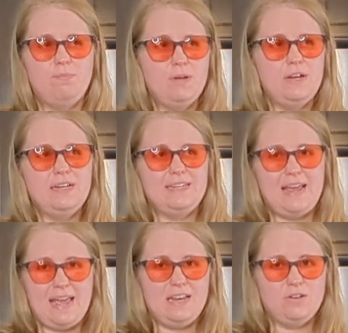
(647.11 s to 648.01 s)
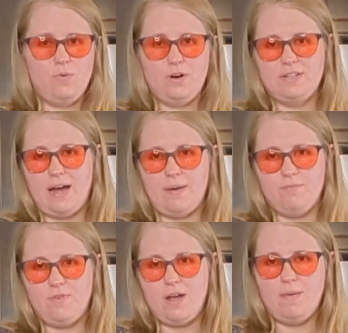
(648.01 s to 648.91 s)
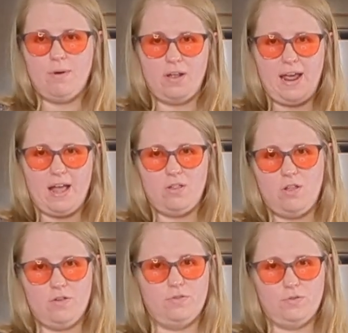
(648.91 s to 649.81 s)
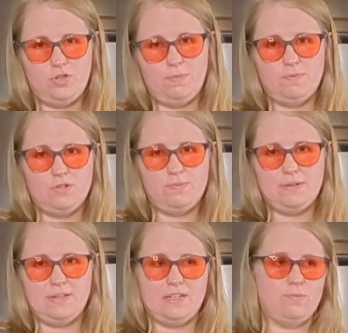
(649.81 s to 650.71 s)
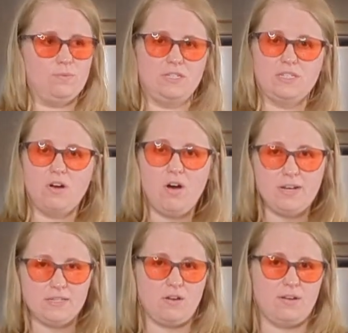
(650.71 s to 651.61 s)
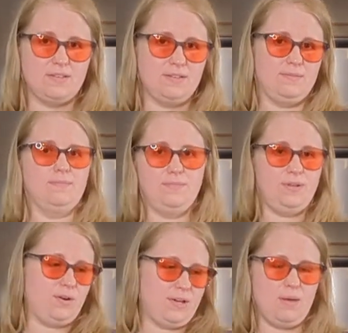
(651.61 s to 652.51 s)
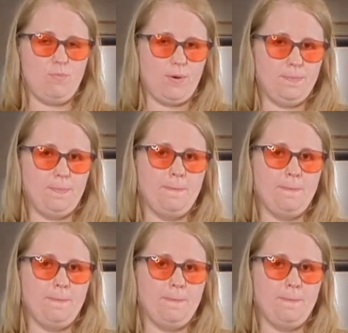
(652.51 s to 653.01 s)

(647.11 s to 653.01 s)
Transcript: Put a date or a time frame on how long those chips are supposed to last. Once it's gone, it's gone. You don't get any more.